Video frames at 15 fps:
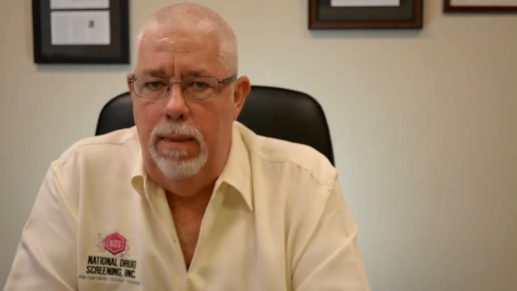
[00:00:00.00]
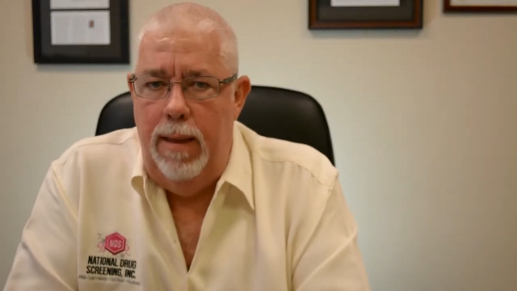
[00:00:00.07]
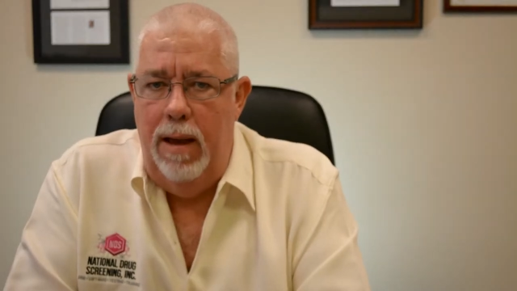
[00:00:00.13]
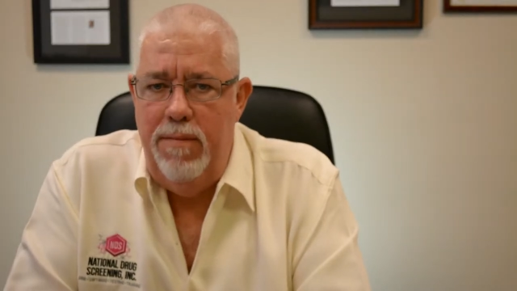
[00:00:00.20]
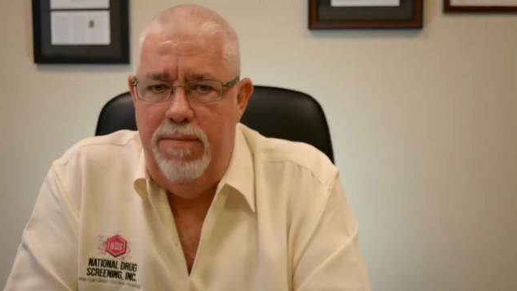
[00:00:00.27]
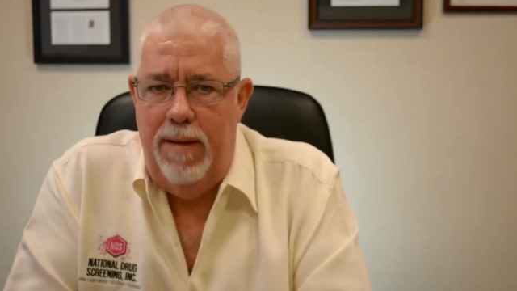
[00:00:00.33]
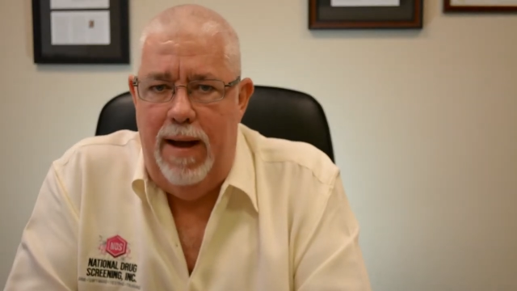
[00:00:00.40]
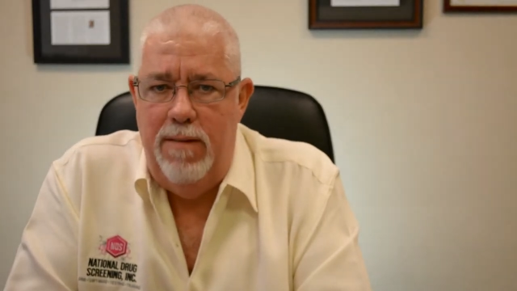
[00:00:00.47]

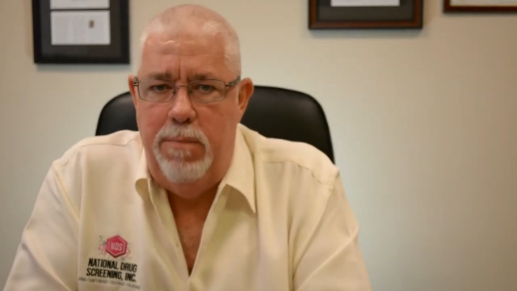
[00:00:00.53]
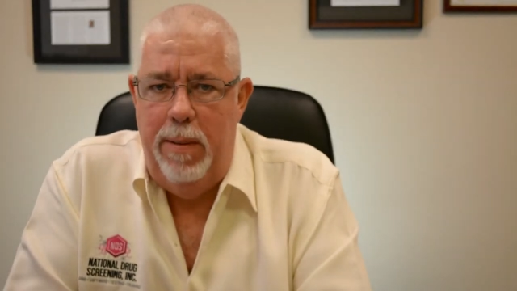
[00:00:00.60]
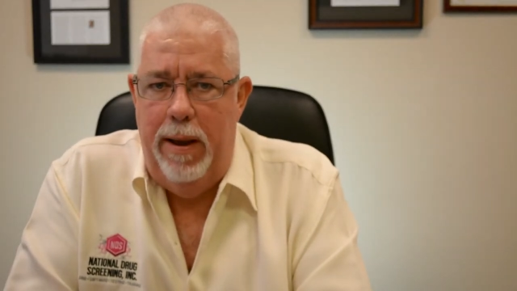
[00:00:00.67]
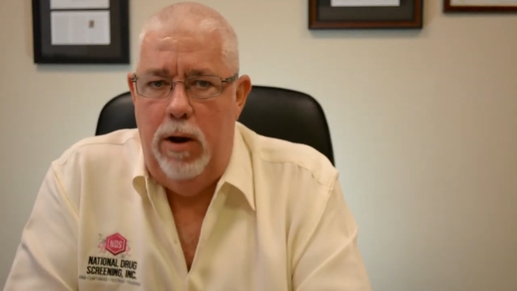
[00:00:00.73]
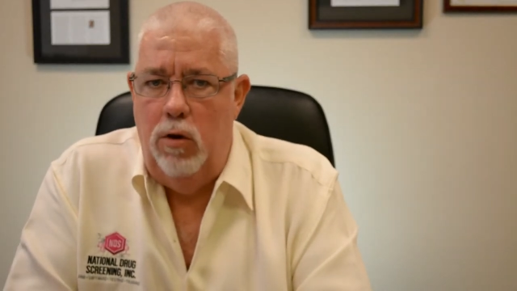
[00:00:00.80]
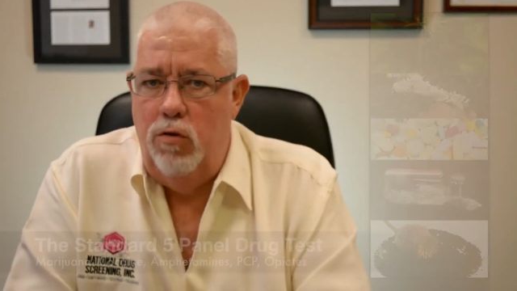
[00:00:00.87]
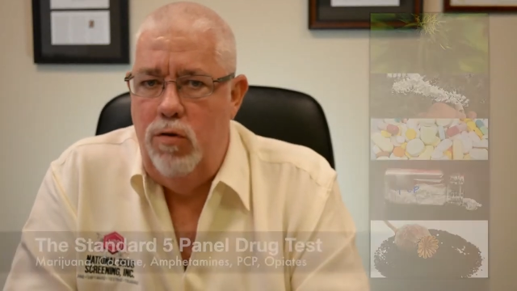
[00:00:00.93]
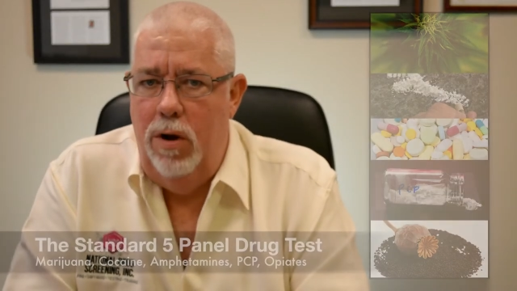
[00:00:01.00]
That
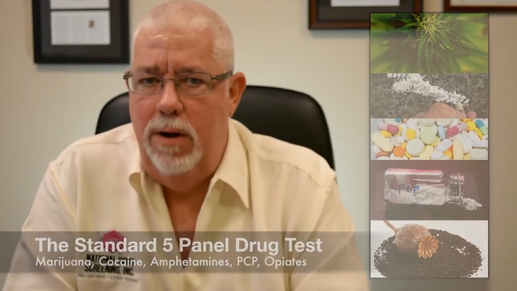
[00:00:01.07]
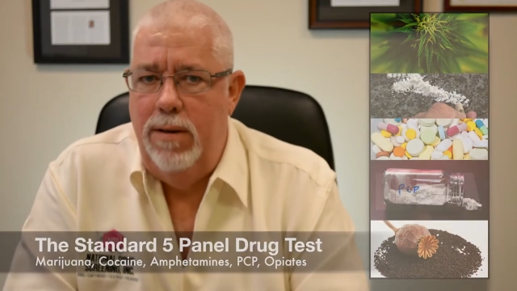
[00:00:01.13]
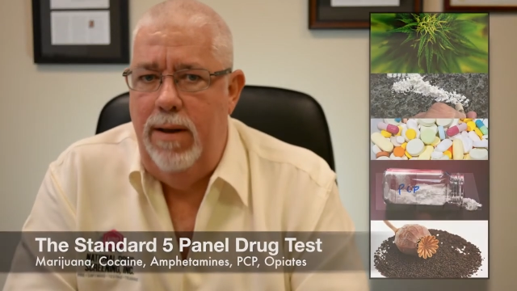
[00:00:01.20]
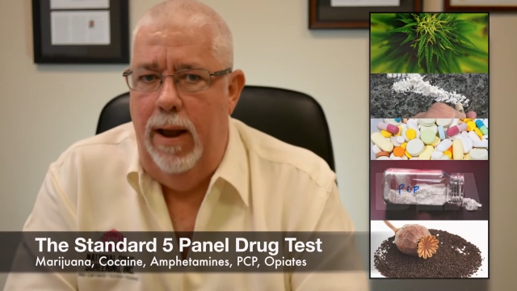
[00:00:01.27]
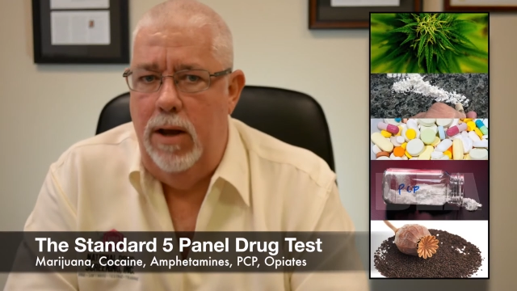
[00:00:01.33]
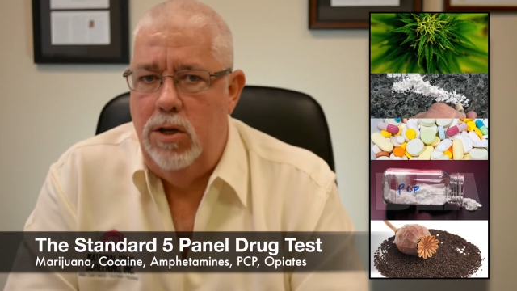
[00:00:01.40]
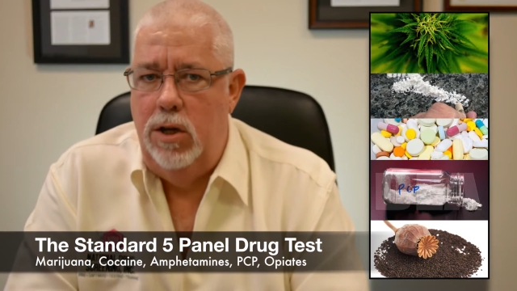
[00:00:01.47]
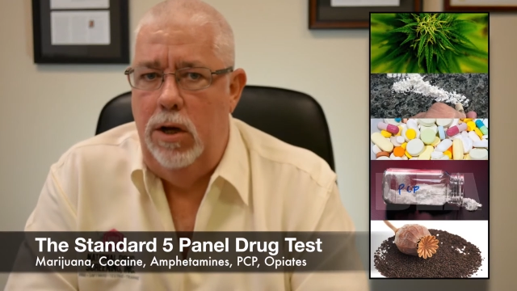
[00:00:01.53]
five-panel drug
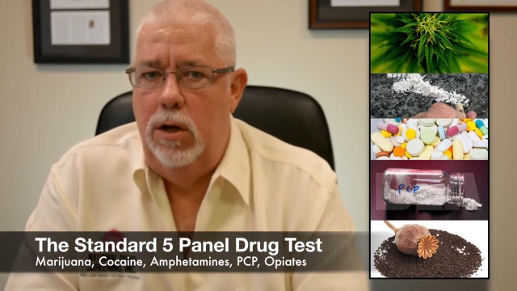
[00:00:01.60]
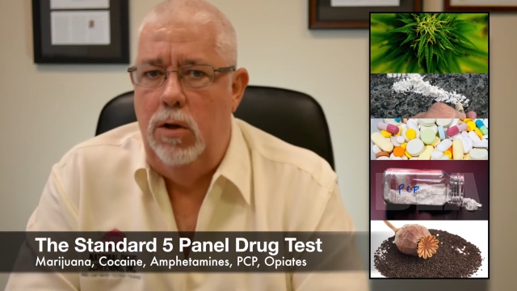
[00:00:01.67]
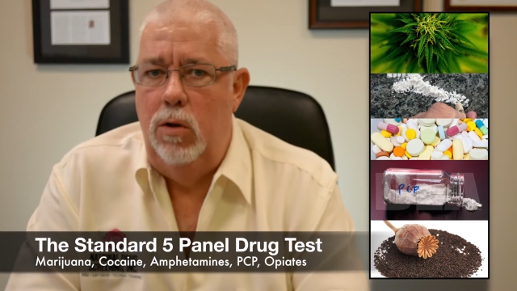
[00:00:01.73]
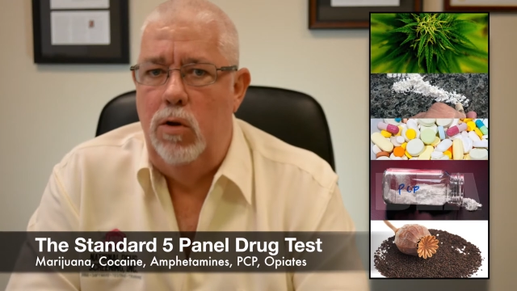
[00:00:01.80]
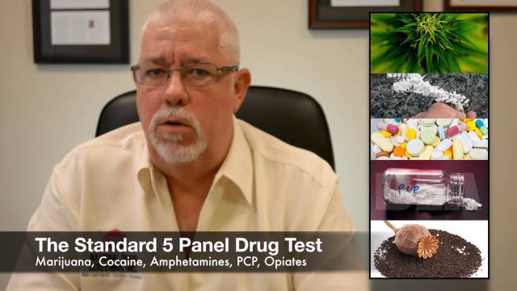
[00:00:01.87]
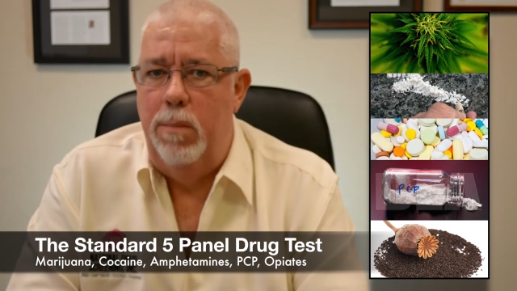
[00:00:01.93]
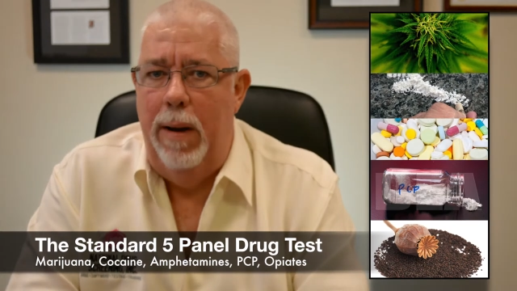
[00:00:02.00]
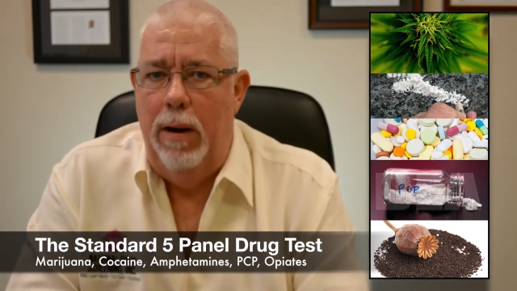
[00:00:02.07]
test
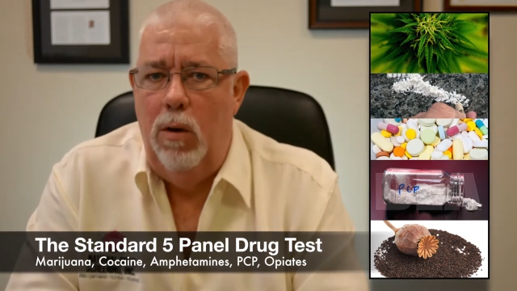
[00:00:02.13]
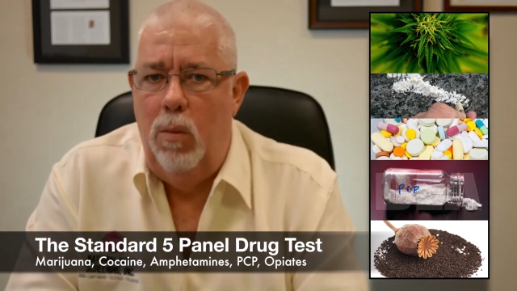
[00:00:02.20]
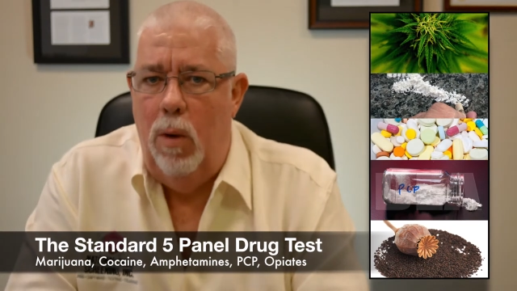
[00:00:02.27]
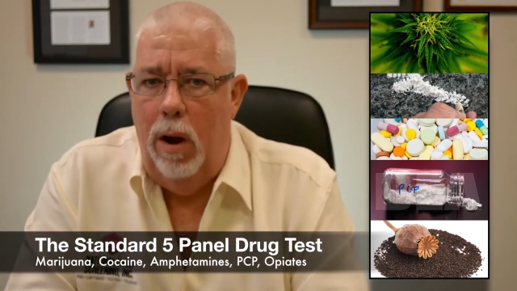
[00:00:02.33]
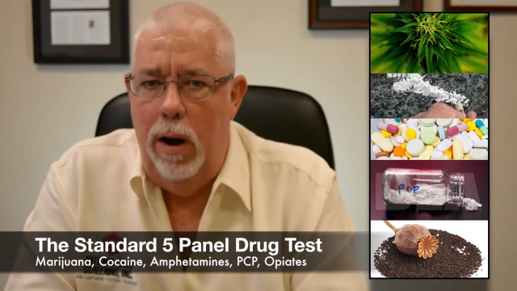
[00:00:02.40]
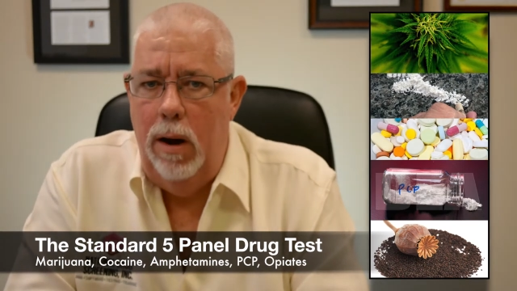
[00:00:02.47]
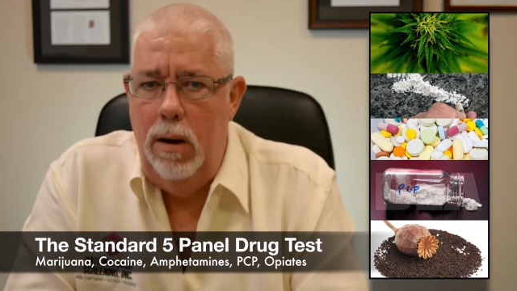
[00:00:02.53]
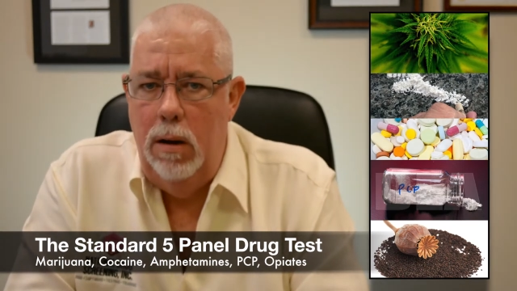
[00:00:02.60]
includes
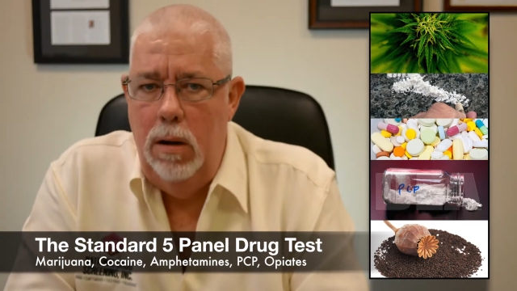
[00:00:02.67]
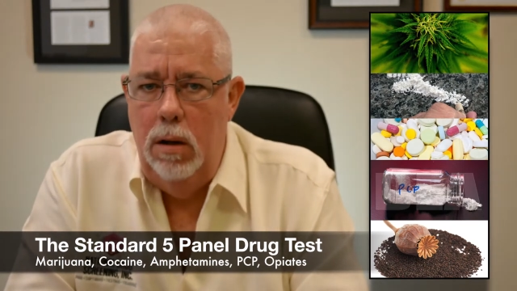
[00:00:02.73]
marijuana,